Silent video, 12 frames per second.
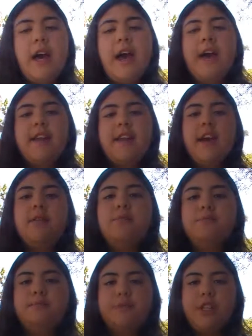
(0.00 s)
And yeah,
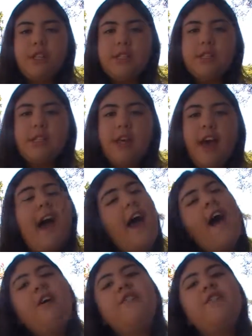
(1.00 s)
just
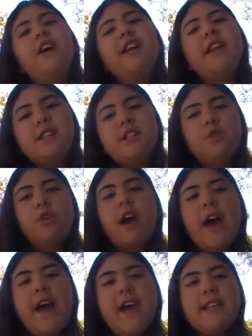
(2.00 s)
have fun at school,
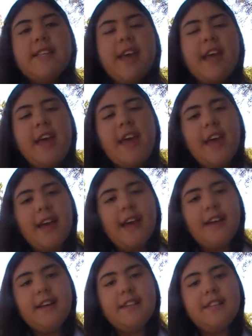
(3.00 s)
guys.
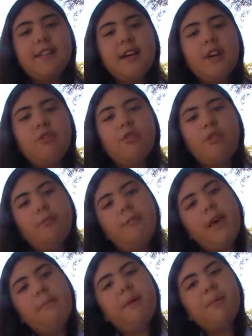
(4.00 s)
And
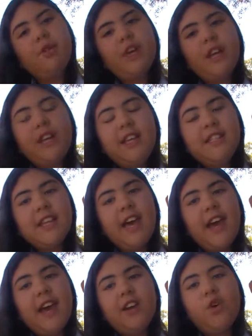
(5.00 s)
make memories
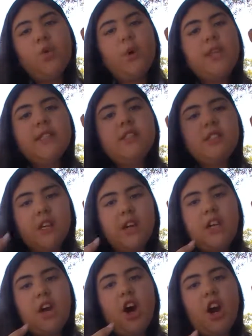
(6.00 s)
and always
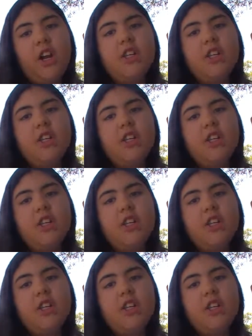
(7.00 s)
study hard.